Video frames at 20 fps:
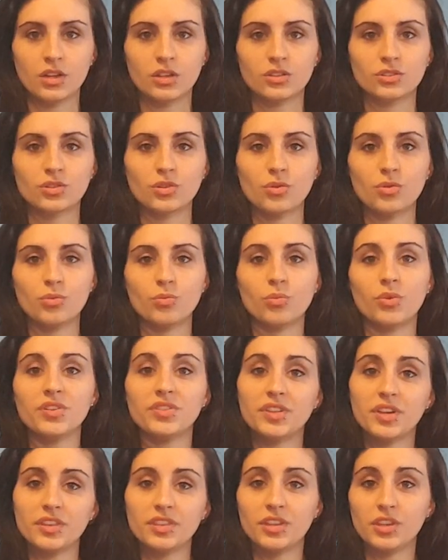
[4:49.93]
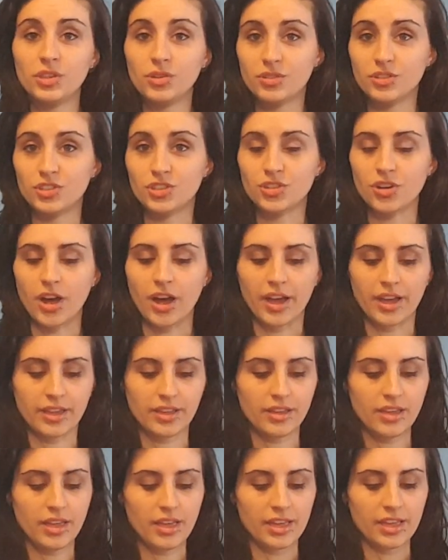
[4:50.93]
So one thing that you can try
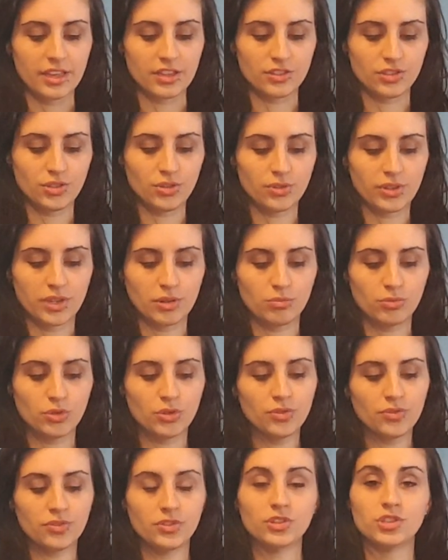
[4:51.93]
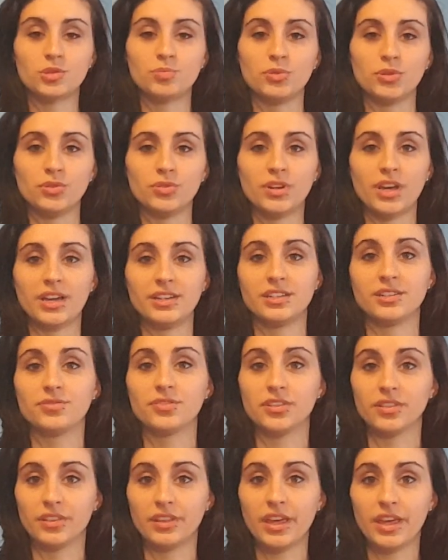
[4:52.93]
is you can move the spoon at
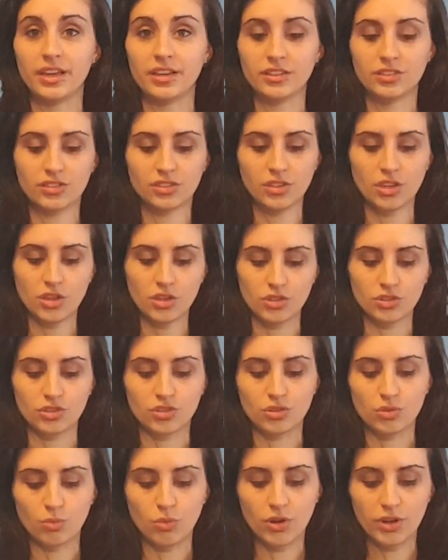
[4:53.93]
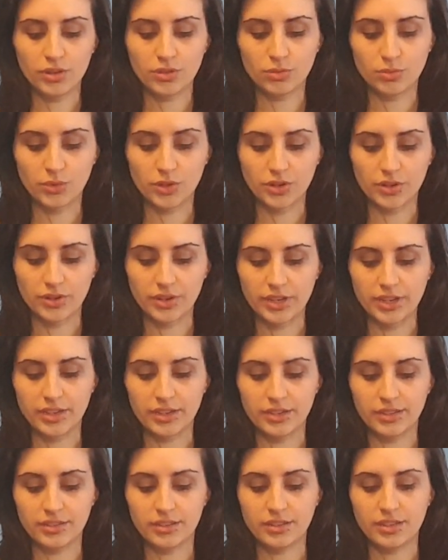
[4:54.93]
different lengths. So one where
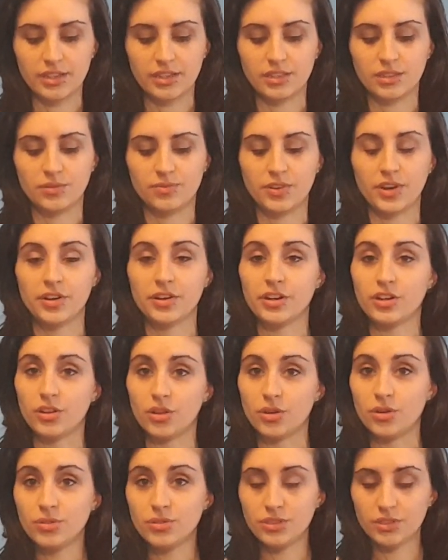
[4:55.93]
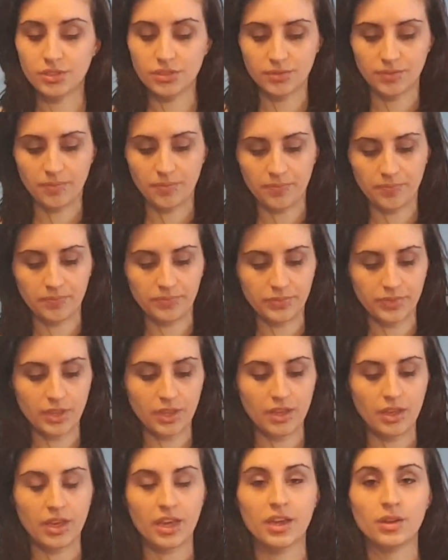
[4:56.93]
it is very close,
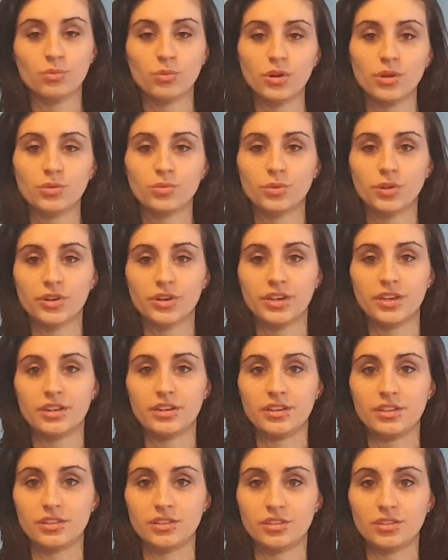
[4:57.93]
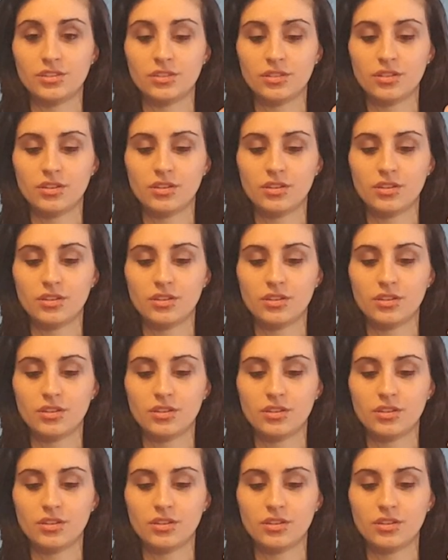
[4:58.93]
and one where it is